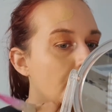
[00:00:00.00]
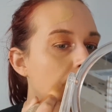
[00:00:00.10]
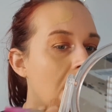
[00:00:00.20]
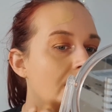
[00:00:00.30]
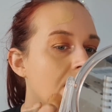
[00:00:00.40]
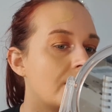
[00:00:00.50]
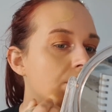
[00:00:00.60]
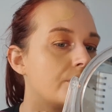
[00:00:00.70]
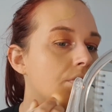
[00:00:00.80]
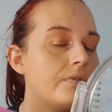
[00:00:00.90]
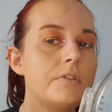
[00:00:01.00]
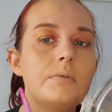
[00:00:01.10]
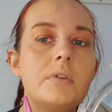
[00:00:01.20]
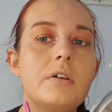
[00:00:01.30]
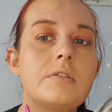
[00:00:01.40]
well. Like, it's covered up
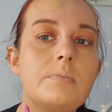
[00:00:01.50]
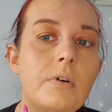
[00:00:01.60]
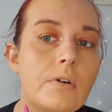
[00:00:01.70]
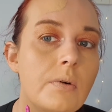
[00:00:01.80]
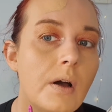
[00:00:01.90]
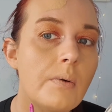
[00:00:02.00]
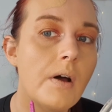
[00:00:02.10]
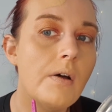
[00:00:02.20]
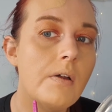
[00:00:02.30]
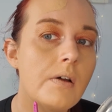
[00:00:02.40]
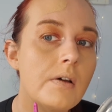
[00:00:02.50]
that spot quite well.